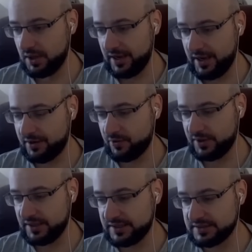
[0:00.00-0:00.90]
And
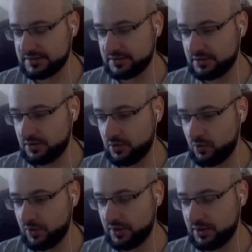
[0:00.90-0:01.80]
Aridas
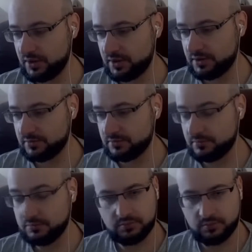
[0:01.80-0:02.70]
will
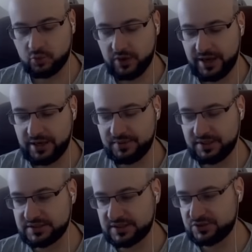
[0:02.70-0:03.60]
pull
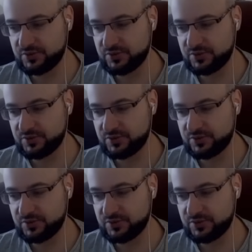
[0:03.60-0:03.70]
enemies. That's really